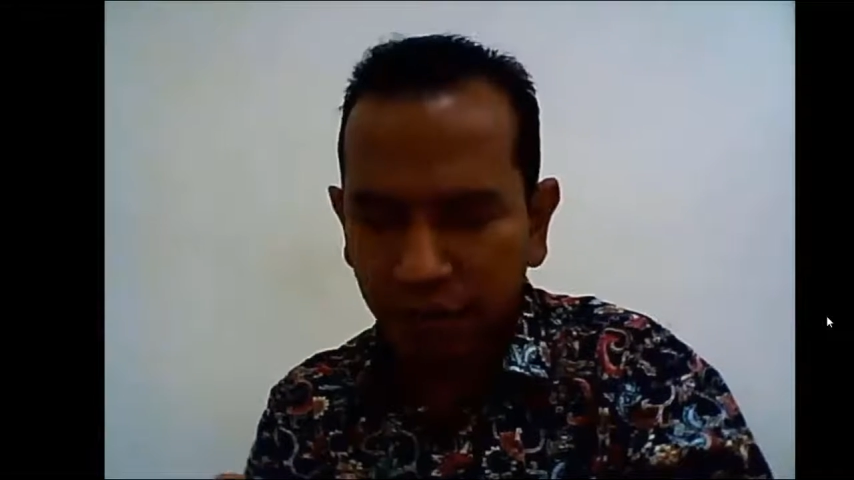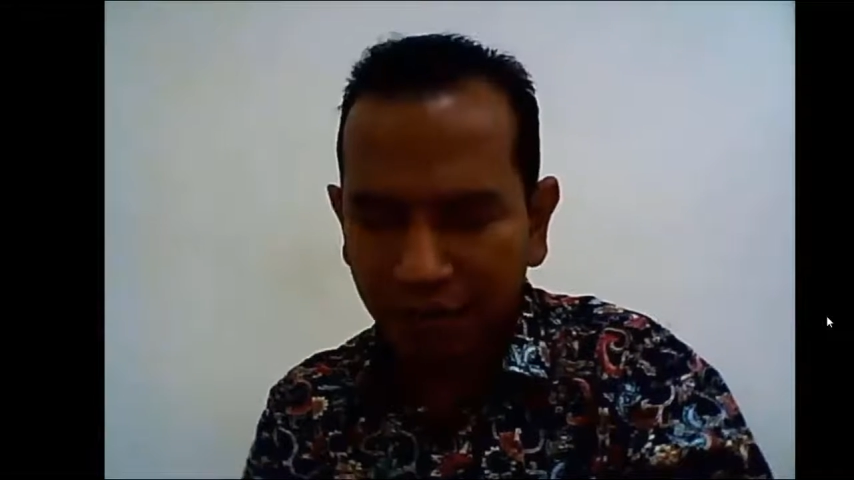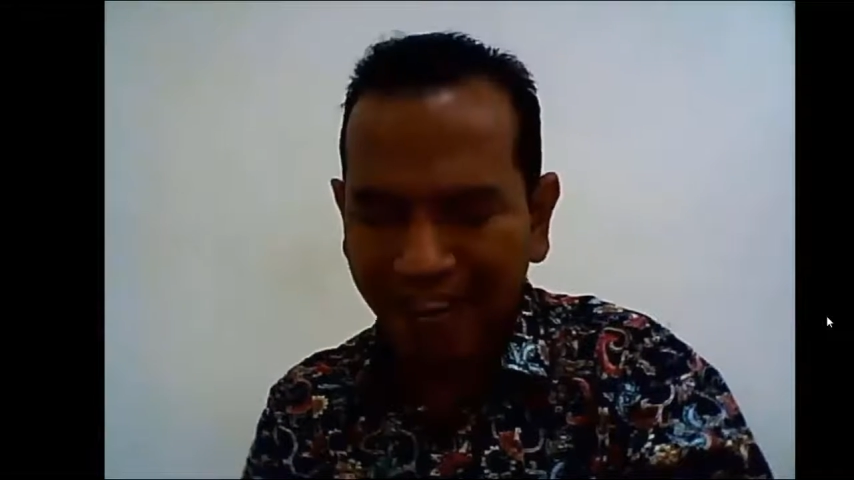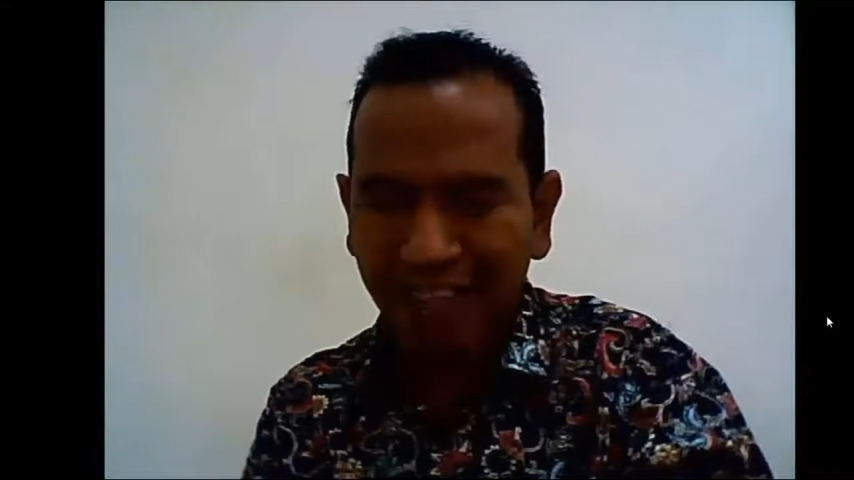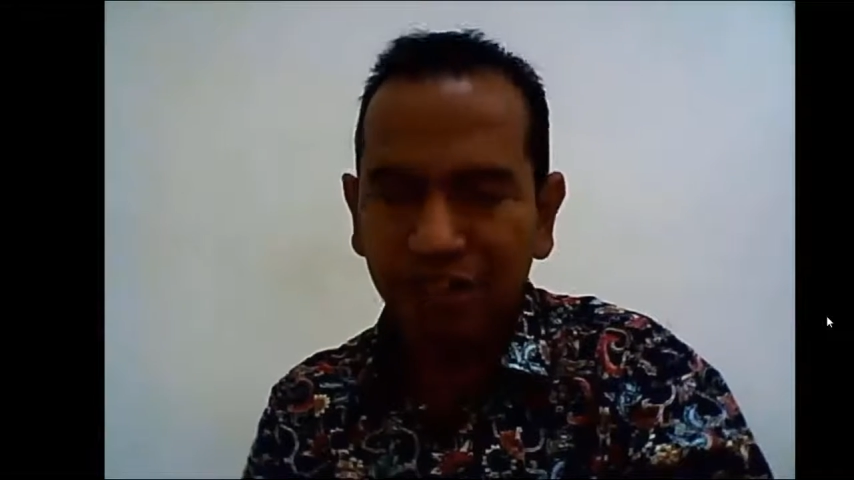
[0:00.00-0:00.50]
a
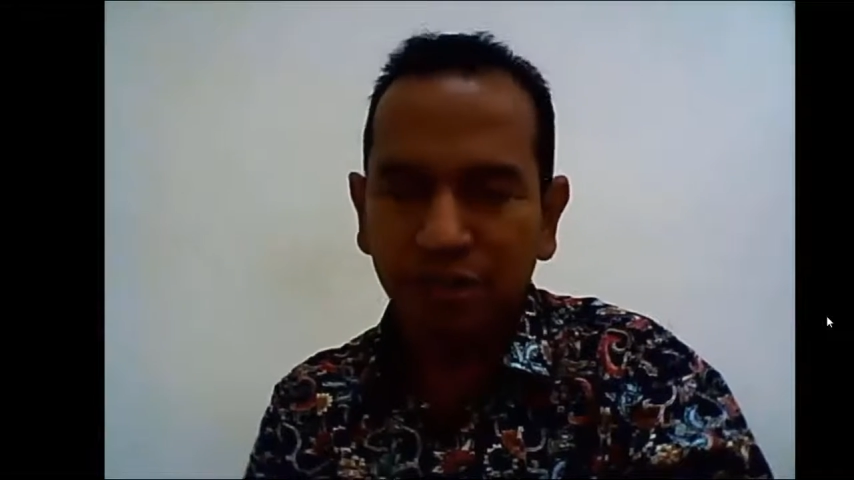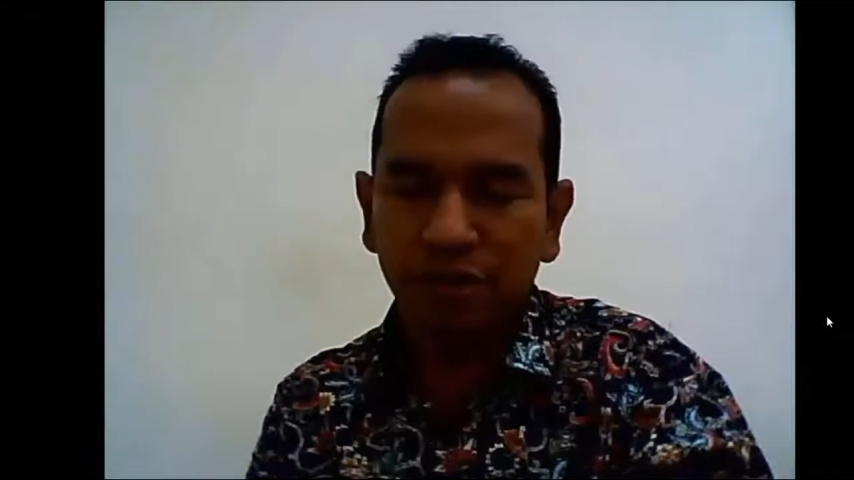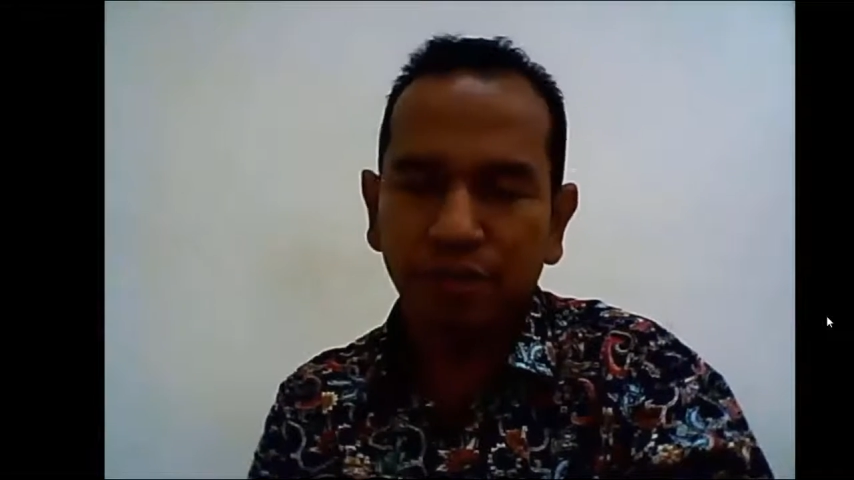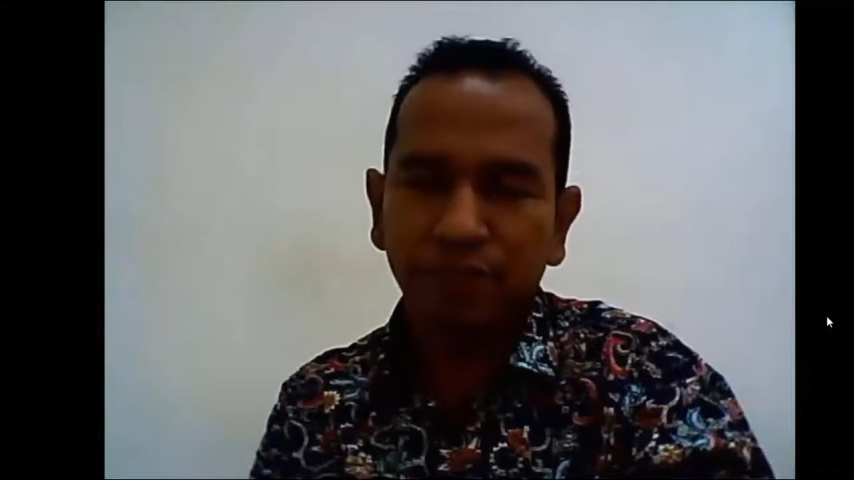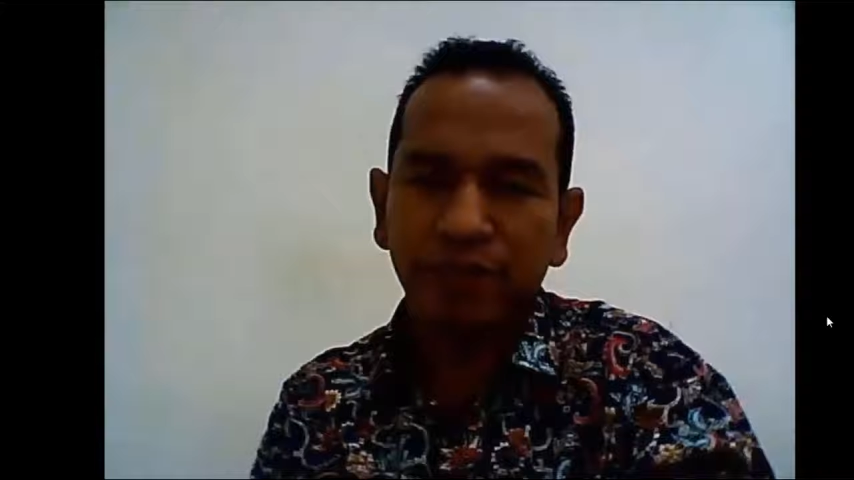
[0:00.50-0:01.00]

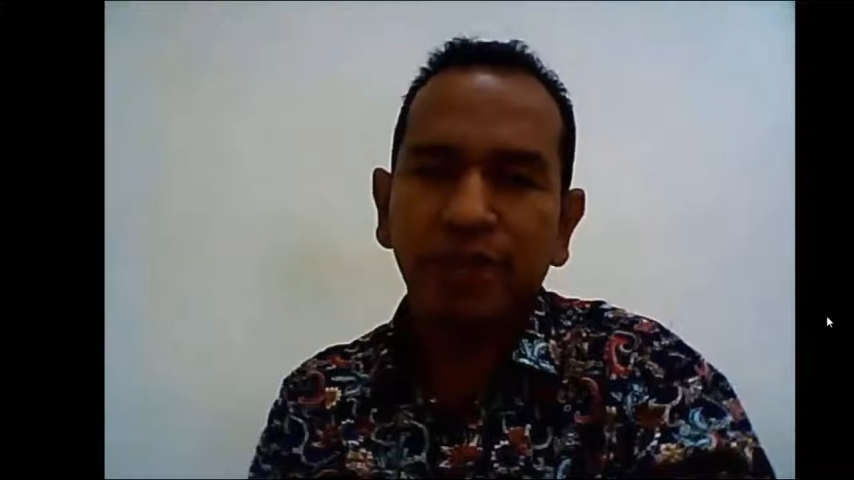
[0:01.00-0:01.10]
lecturer.